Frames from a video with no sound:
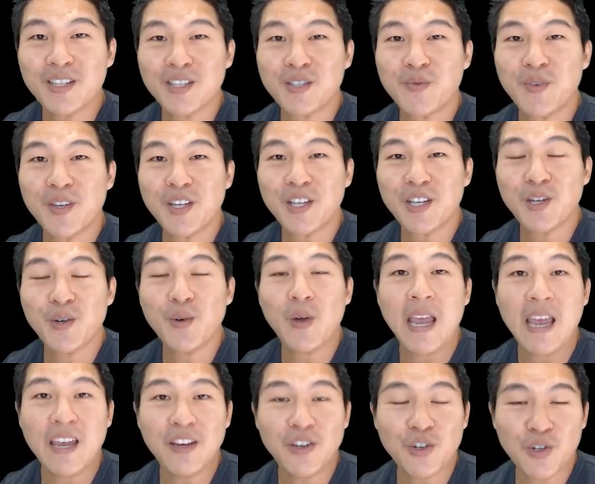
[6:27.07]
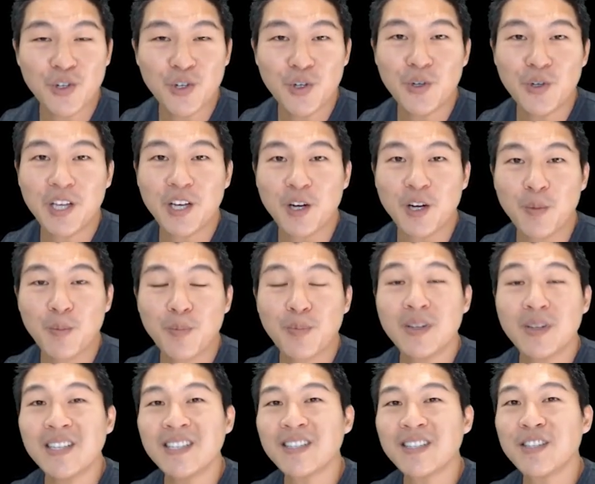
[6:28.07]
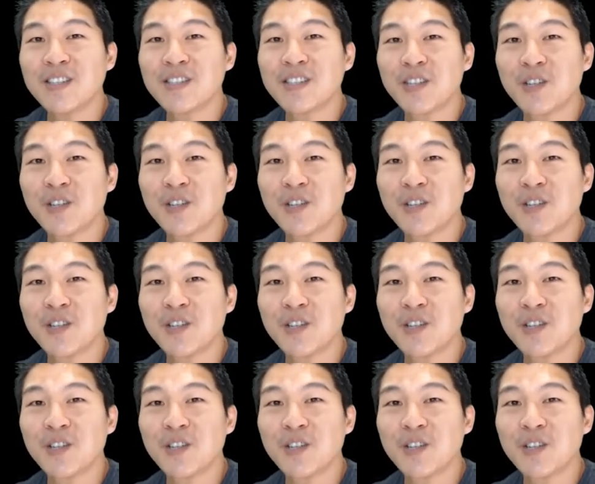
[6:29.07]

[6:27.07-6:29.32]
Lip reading: this video and you're new here, please